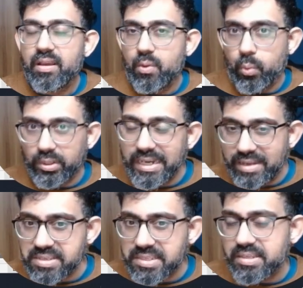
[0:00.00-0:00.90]
What that
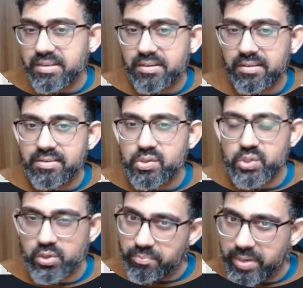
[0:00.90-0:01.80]
does is it
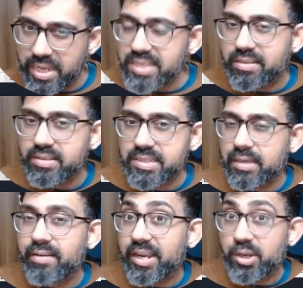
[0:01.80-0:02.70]
sort of breaks the
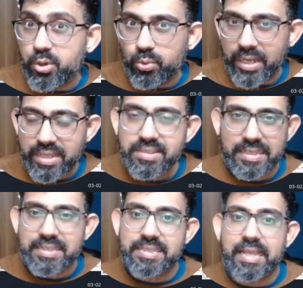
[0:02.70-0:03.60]
result into two lines.
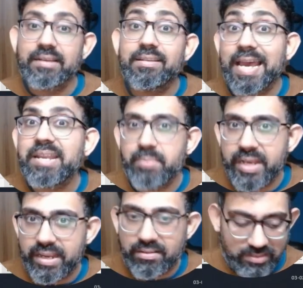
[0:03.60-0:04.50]
It's like a line
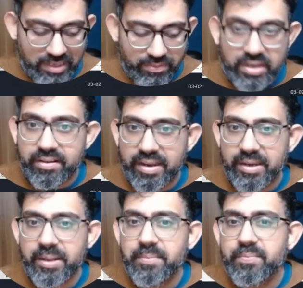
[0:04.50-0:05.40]
break that we are
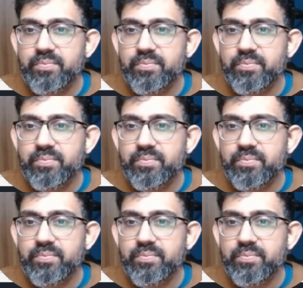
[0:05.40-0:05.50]
creating.